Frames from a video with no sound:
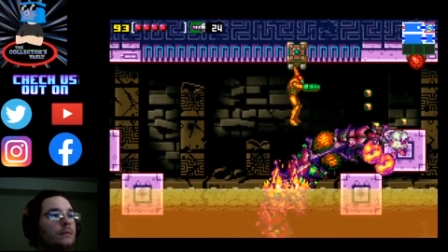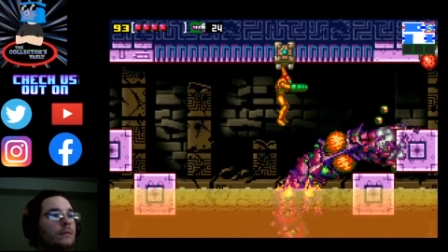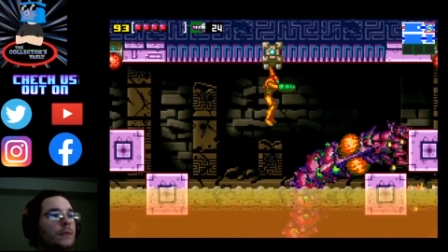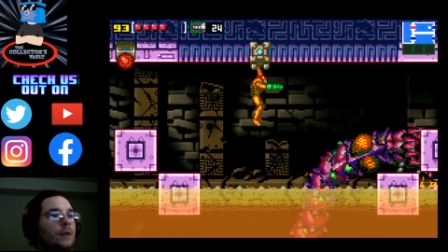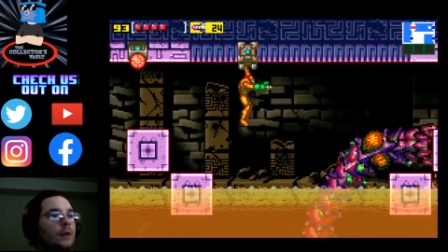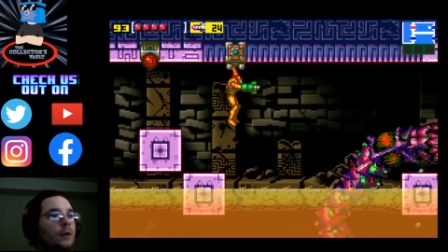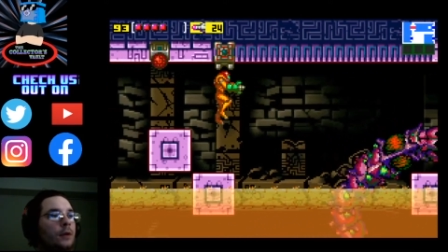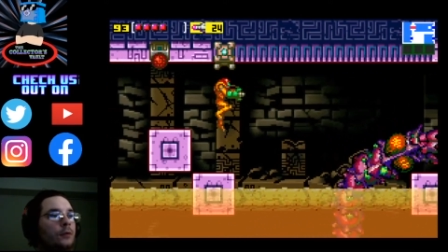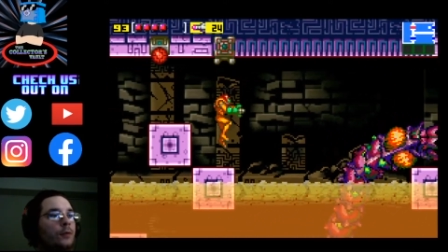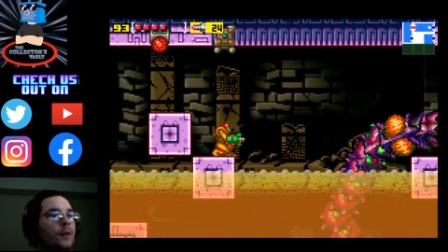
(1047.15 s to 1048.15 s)
There we go.
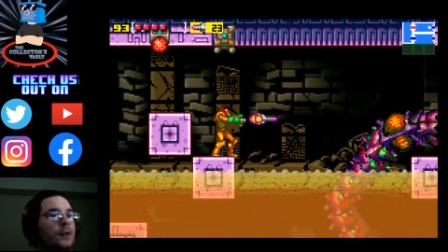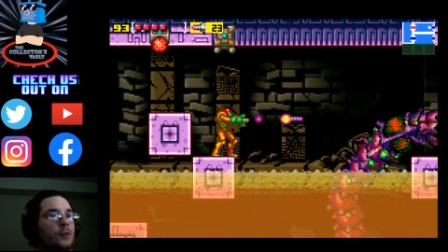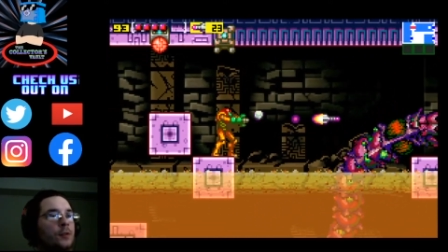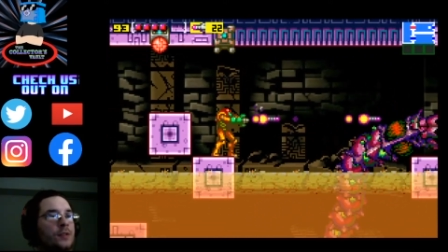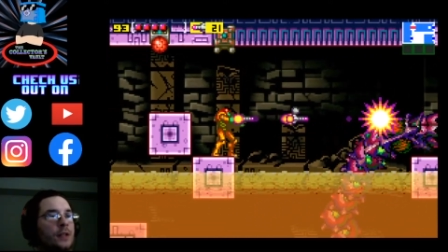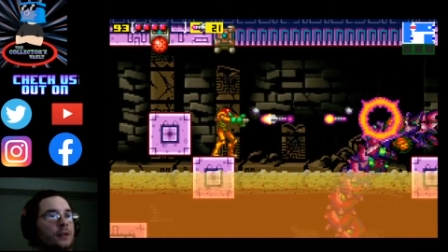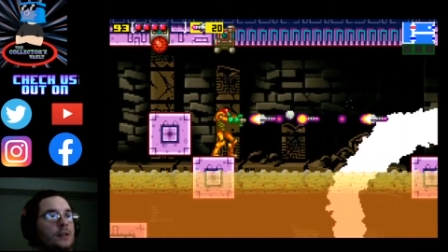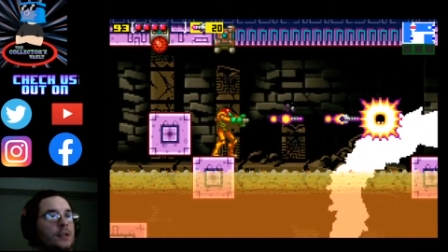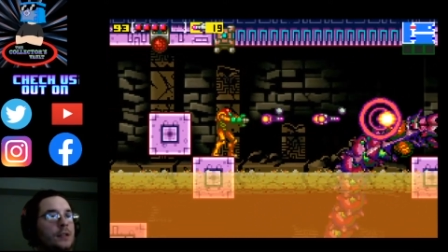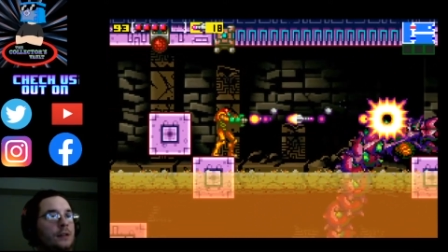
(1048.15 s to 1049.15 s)
Ooh, I think he's almost dead.
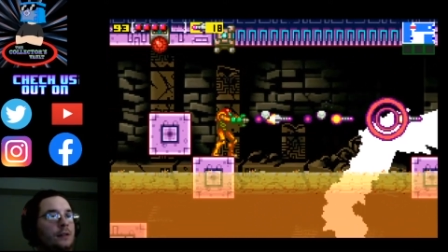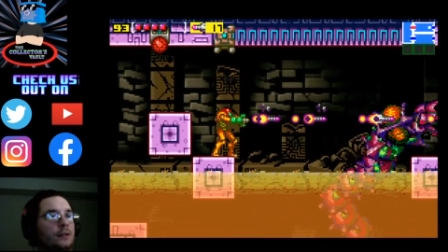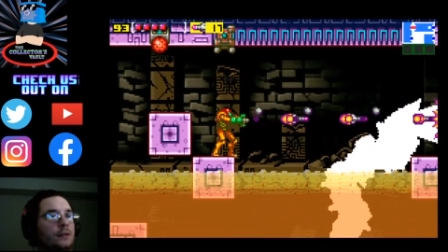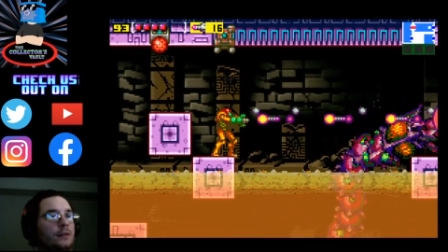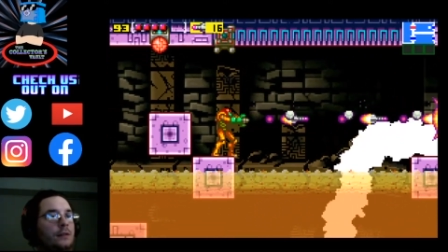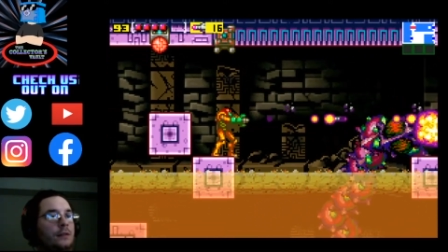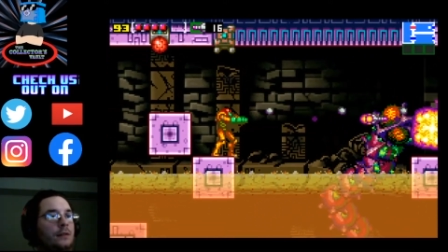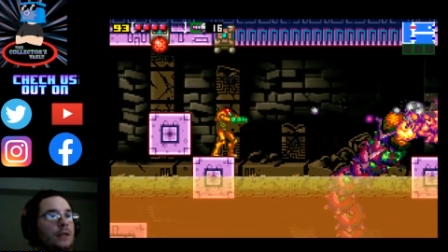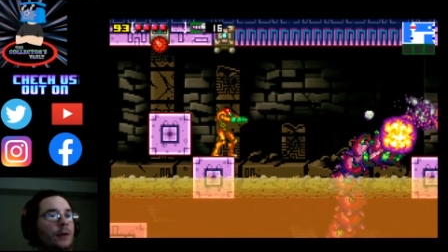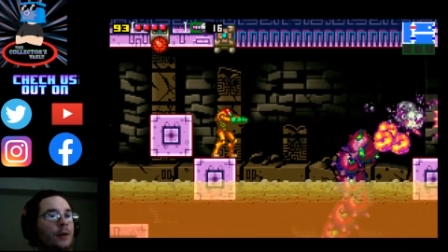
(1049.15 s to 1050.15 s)
He's like,
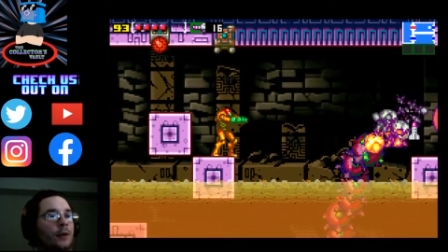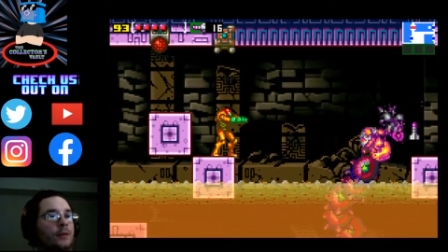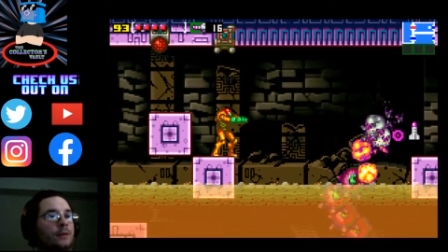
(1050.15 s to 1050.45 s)
there he goes.